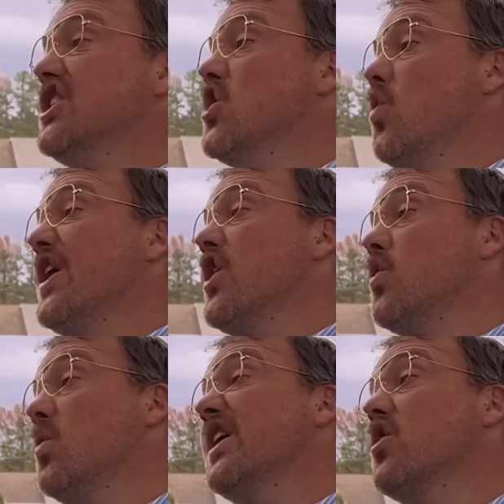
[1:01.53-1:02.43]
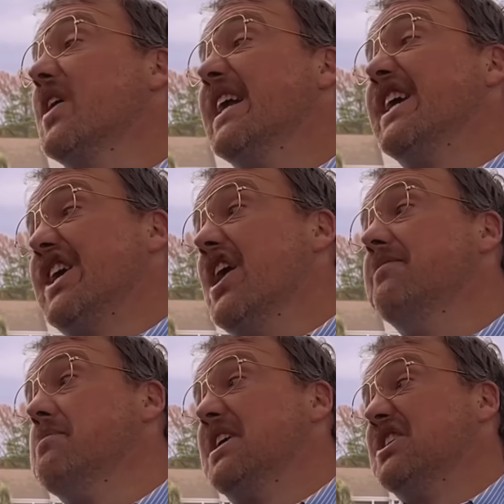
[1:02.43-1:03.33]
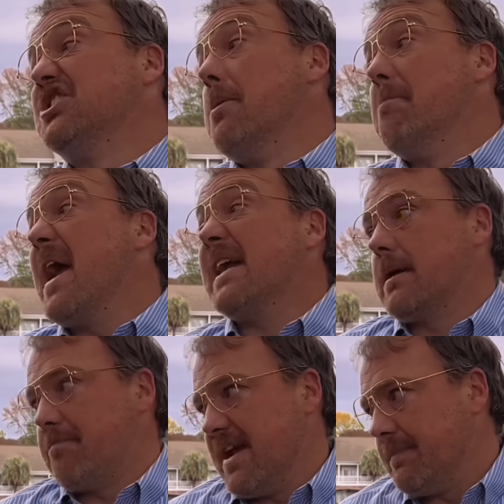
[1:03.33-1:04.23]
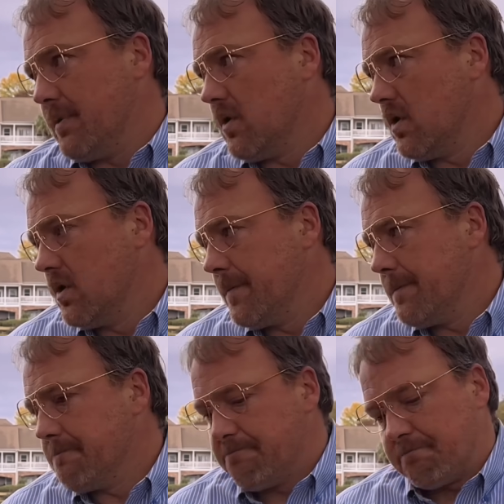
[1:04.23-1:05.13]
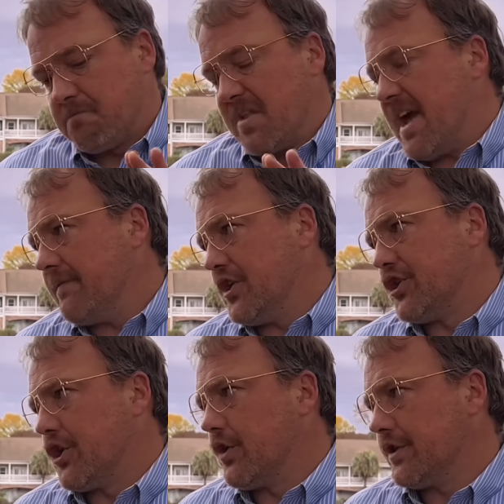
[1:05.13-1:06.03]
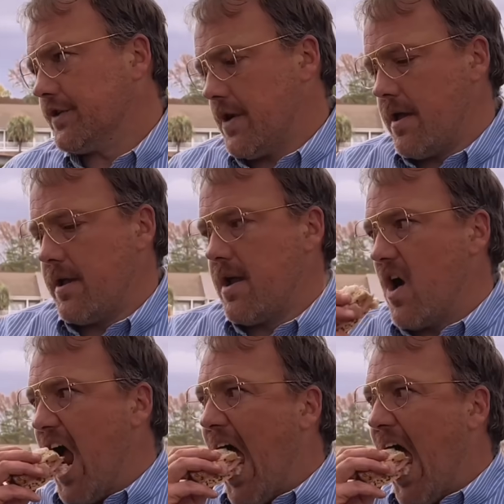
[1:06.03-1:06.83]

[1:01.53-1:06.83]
we're going we gonna get the government to make people have insurance, right?